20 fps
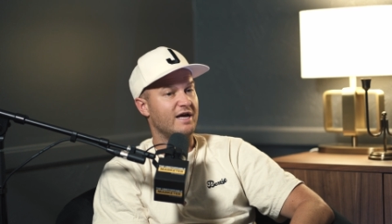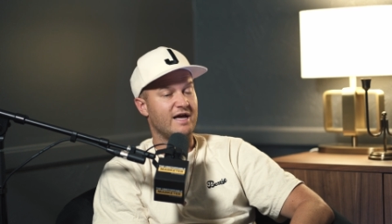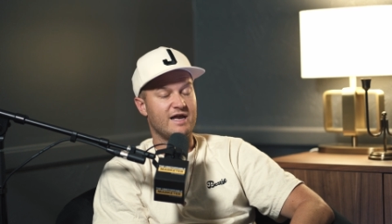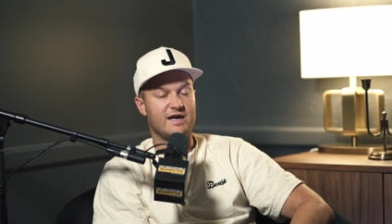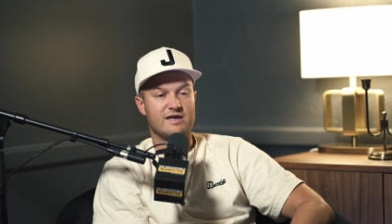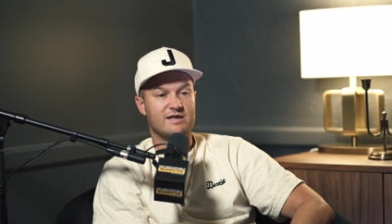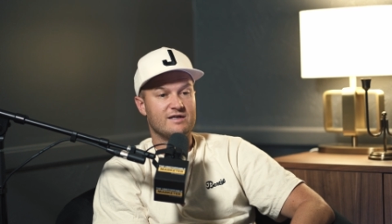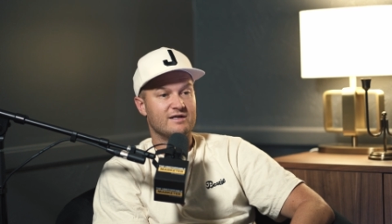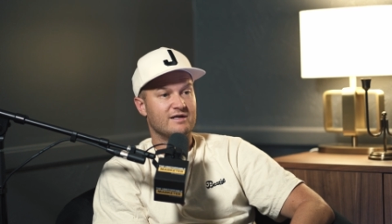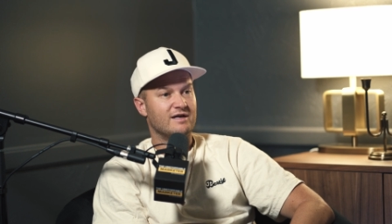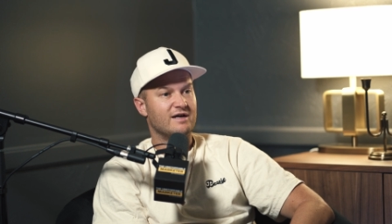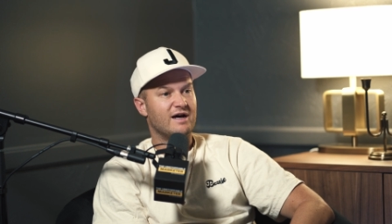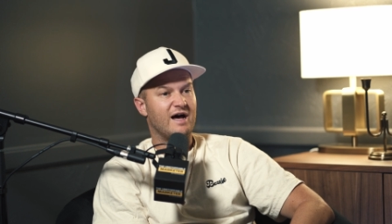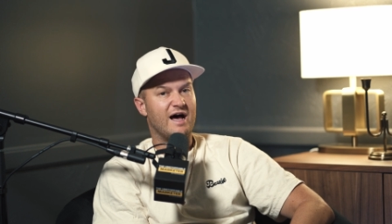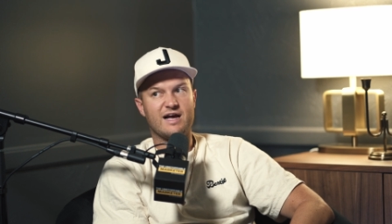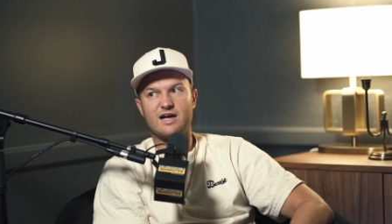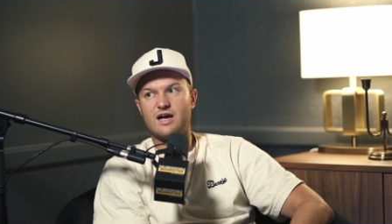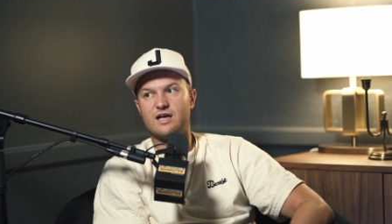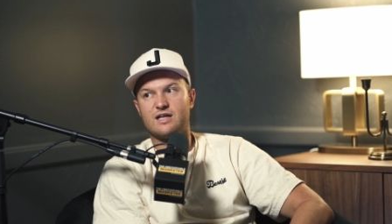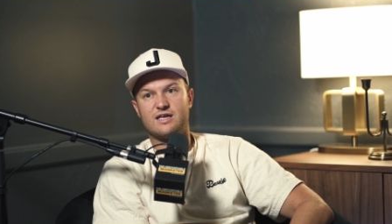And
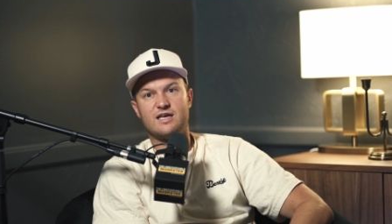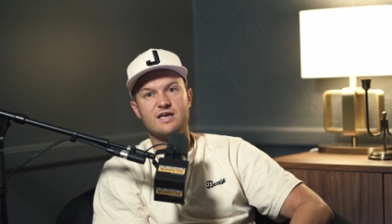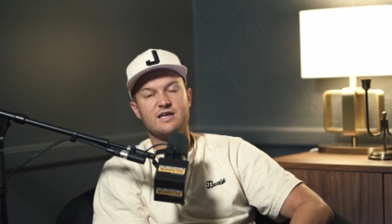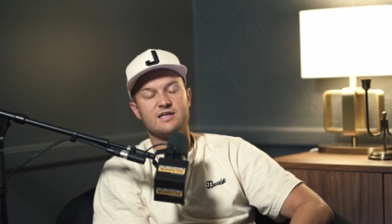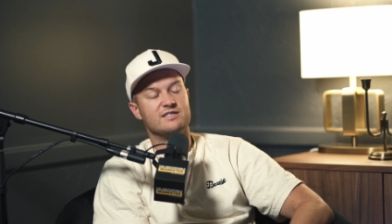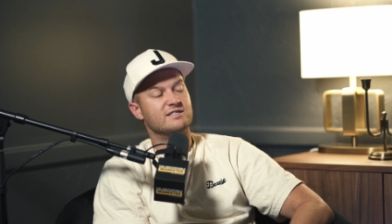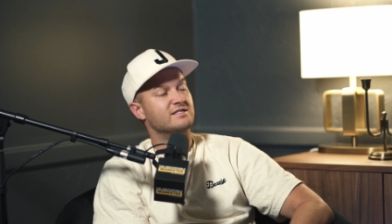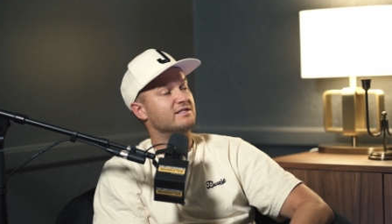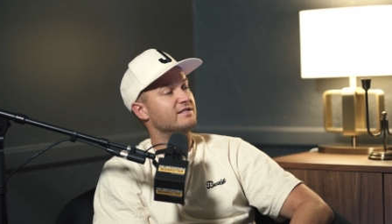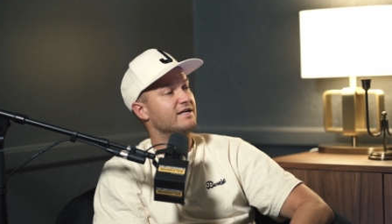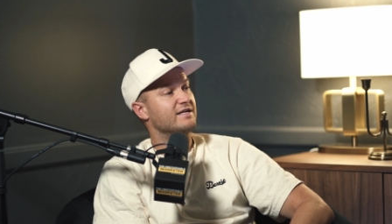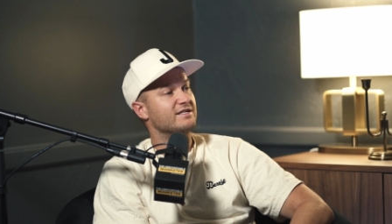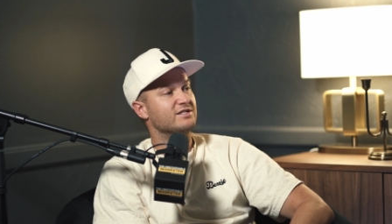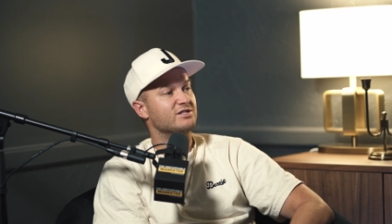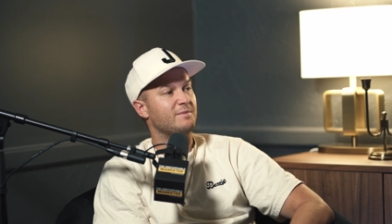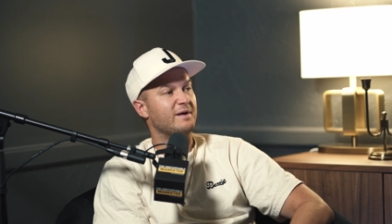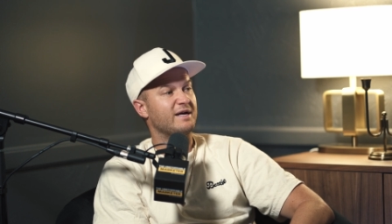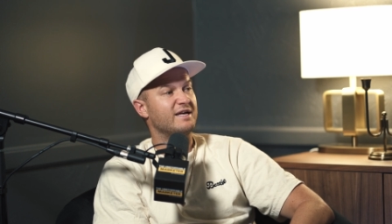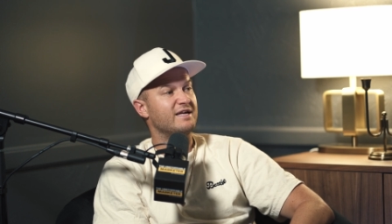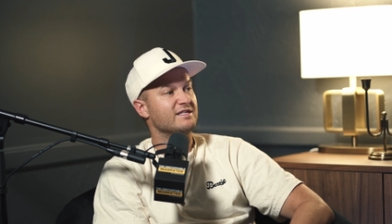I got kids, and
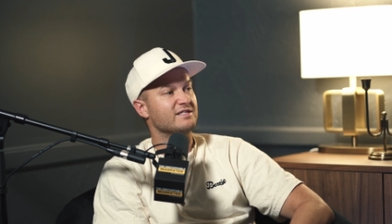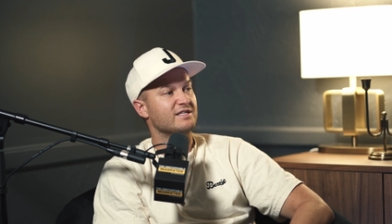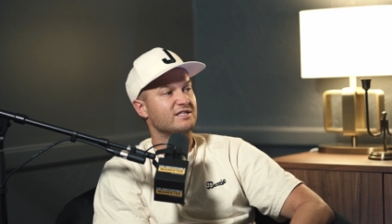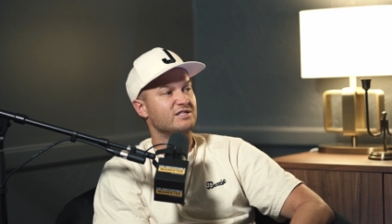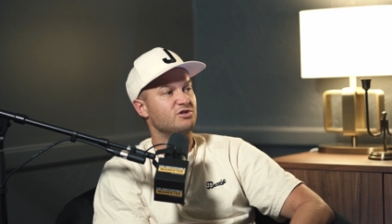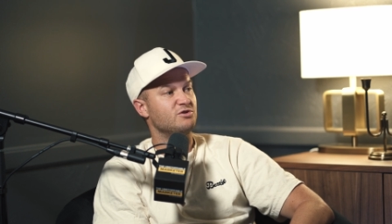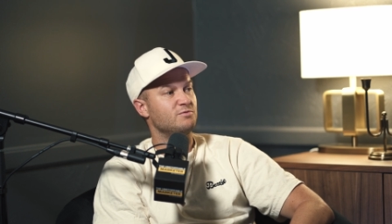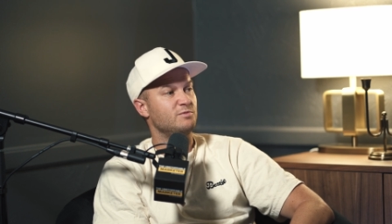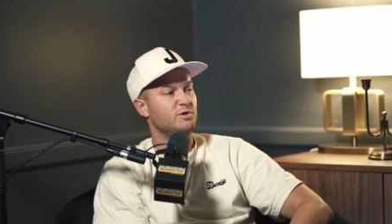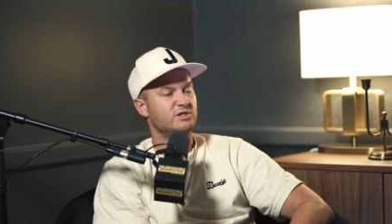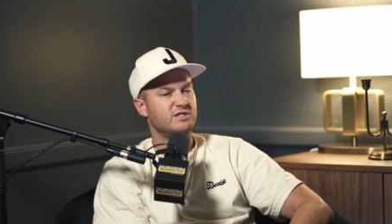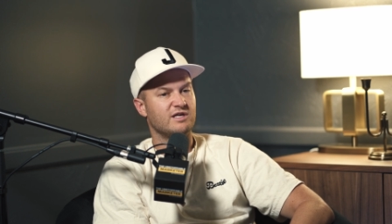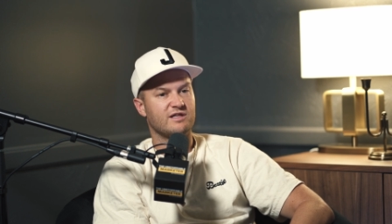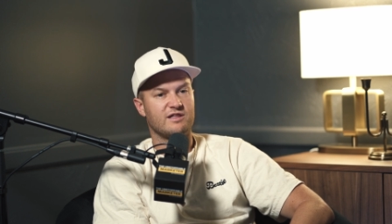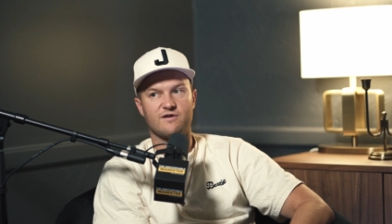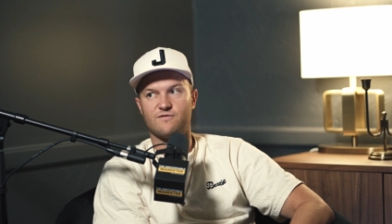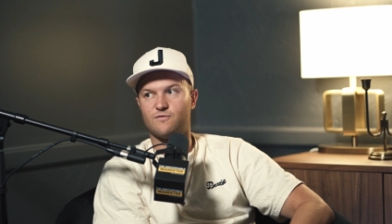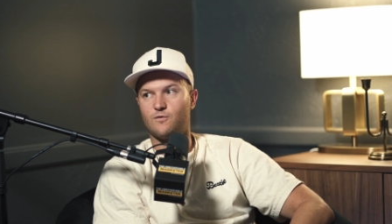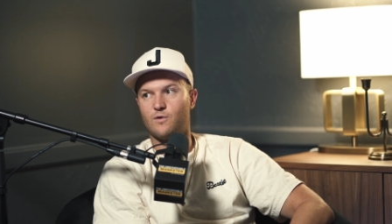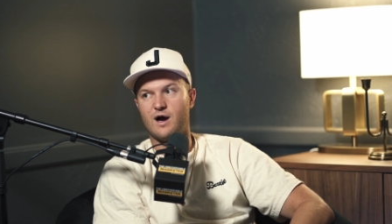so my kids listen to the music,
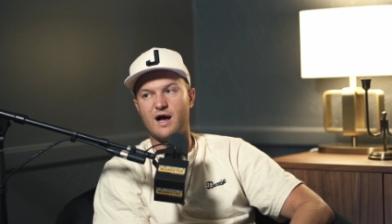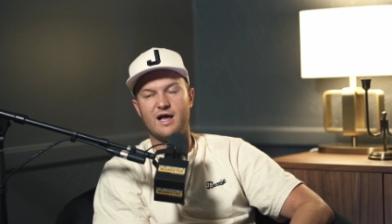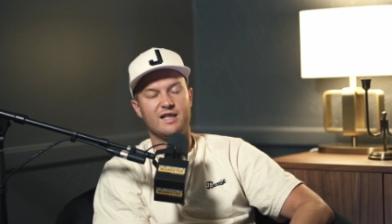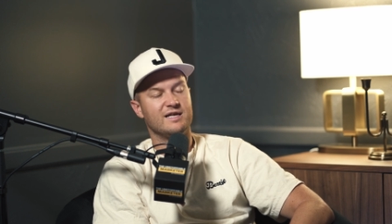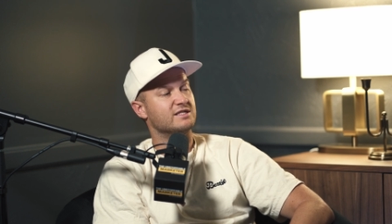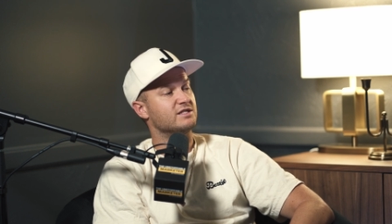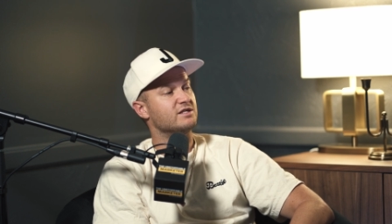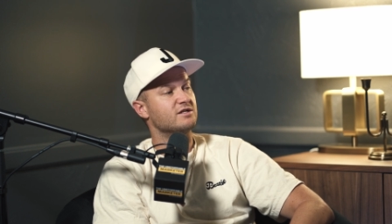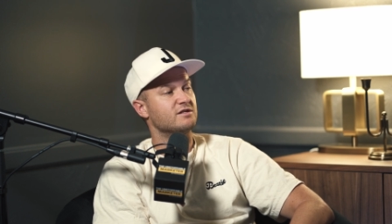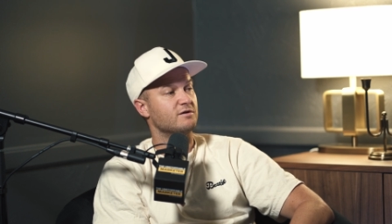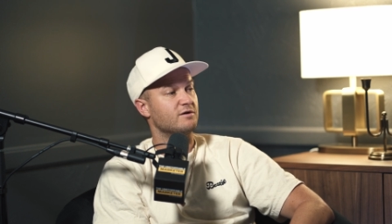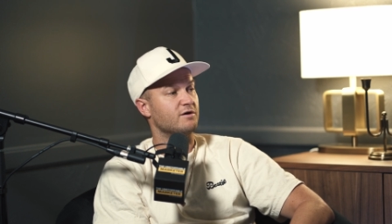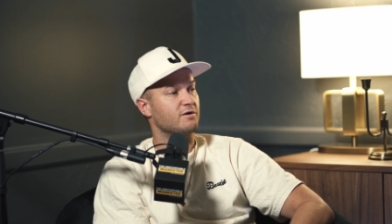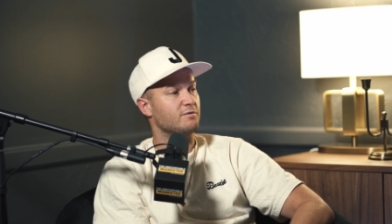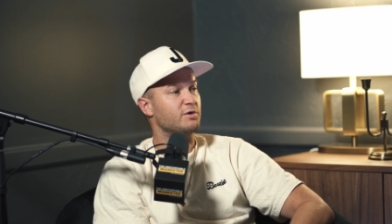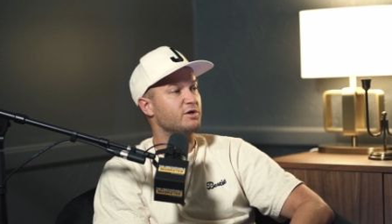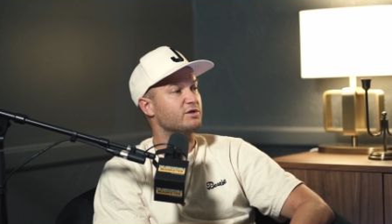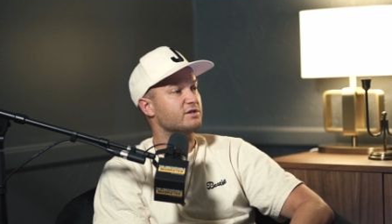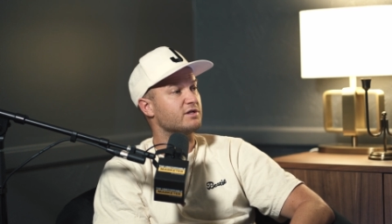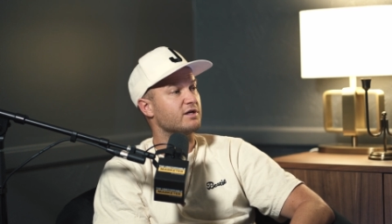therefore I listen to her
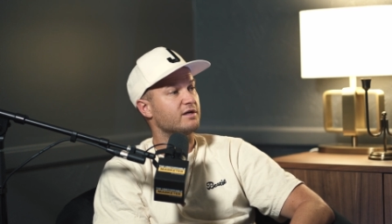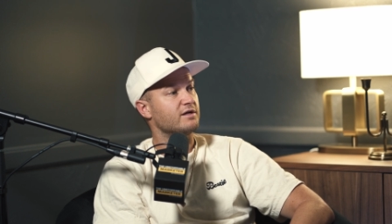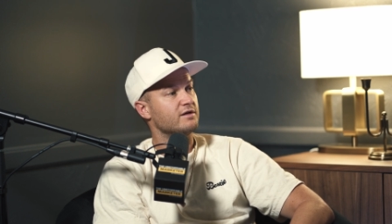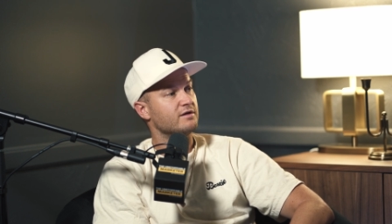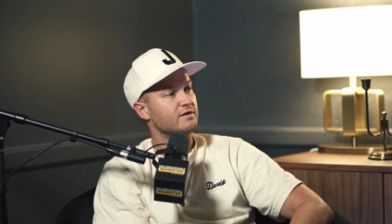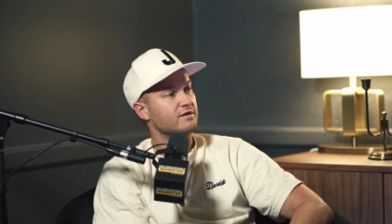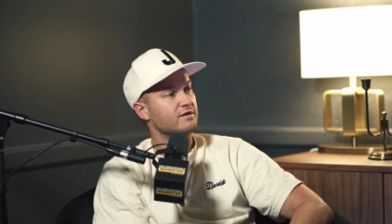music.